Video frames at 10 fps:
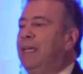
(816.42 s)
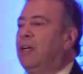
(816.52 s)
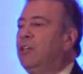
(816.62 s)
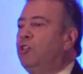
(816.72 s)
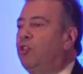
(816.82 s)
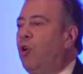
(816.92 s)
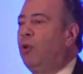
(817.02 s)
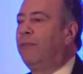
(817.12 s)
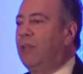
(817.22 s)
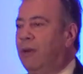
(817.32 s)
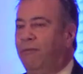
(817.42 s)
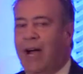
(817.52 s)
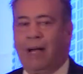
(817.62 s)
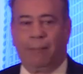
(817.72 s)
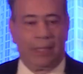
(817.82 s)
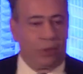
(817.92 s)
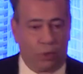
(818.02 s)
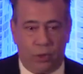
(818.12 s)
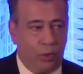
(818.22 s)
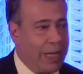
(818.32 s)
in control of their environment.
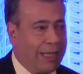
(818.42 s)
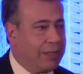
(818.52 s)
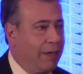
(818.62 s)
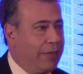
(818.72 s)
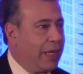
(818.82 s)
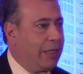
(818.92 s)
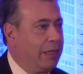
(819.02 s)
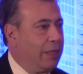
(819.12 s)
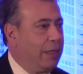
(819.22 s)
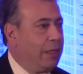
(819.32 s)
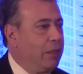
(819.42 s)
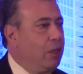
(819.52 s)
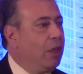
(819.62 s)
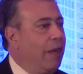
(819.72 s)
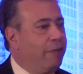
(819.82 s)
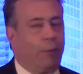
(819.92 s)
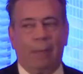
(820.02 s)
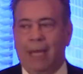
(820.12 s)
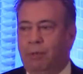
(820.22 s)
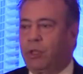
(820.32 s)
Don't you guys love that? You love to
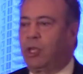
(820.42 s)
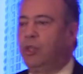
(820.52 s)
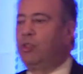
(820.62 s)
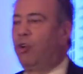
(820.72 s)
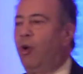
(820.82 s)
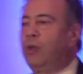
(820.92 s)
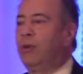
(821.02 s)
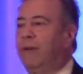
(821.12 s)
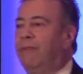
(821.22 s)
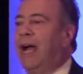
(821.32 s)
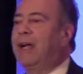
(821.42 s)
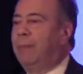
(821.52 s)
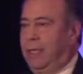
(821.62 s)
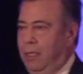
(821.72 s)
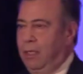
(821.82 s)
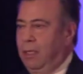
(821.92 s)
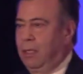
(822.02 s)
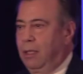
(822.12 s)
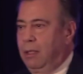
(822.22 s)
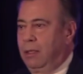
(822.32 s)
be able to control your environment.
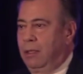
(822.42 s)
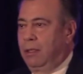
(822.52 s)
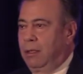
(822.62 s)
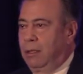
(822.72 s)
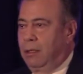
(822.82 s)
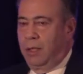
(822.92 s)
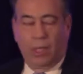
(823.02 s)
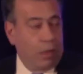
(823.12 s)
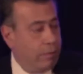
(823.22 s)
You know?